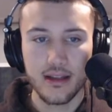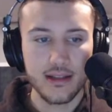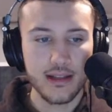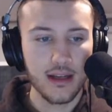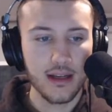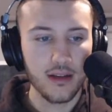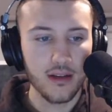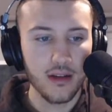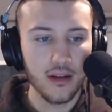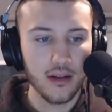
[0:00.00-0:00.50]

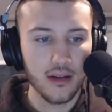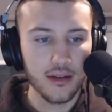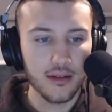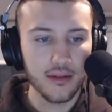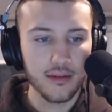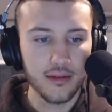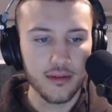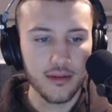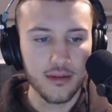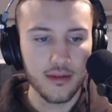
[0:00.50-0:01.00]
a look.
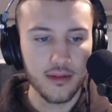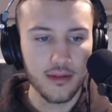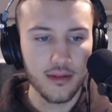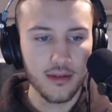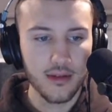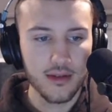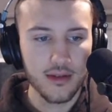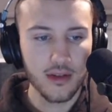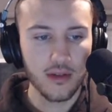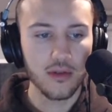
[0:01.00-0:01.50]

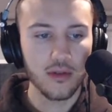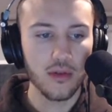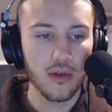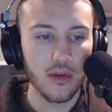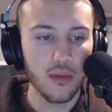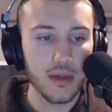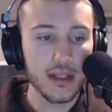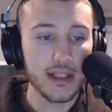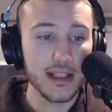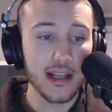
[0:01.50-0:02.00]
So cool.
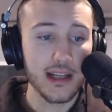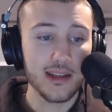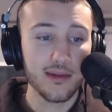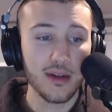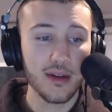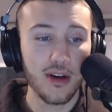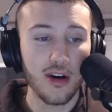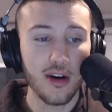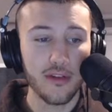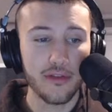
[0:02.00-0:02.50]
We sent them an
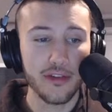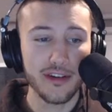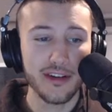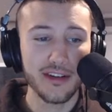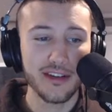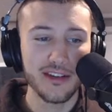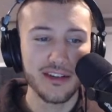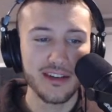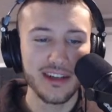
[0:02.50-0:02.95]
offer.